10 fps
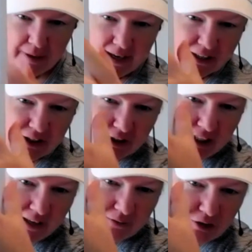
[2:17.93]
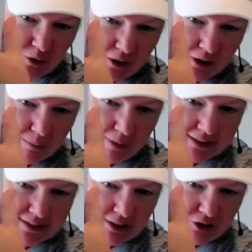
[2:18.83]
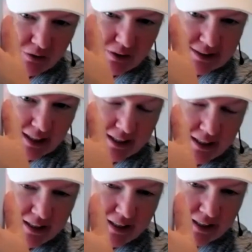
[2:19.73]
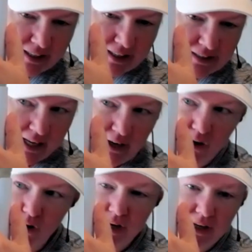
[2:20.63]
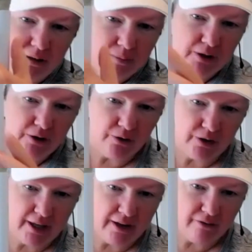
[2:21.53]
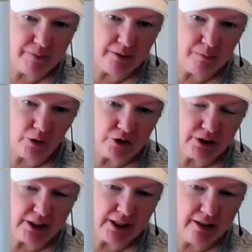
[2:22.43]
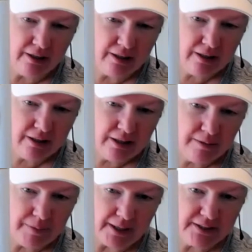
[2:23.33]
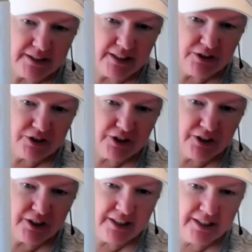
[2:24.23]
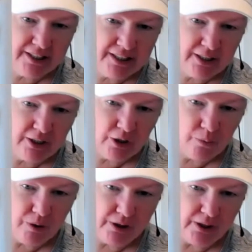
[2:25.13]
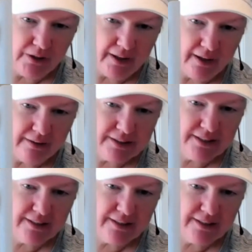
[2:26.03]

but I actually have started the back stitch on this guy. His hair and beard have been partially back stitched, working on that.